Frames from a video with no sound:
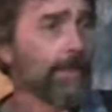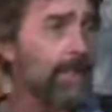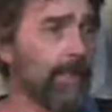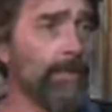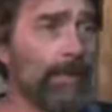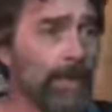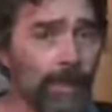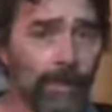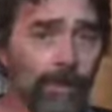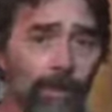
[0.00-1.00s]
come
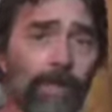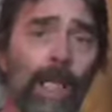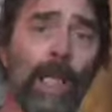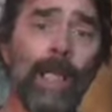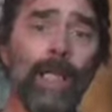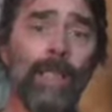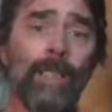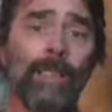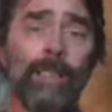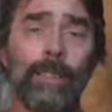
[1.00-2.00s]
to die.
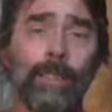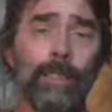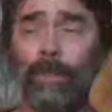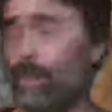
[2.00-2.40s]
He